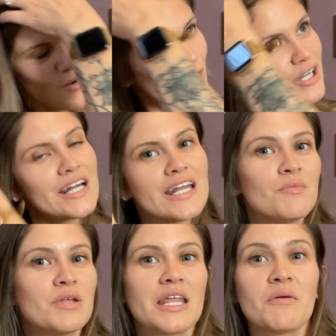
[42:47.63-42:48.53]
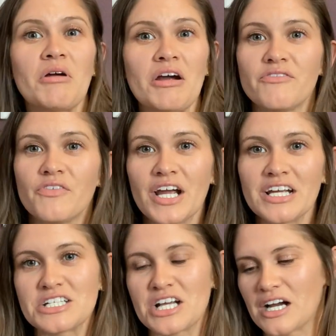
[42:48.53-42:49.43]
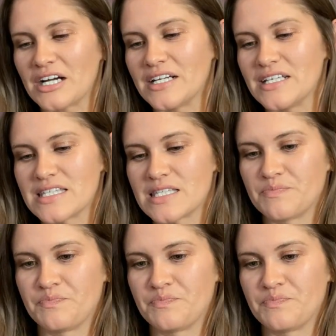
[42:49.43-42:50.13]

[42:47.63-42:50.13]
We're not an MLM, we're a franchise.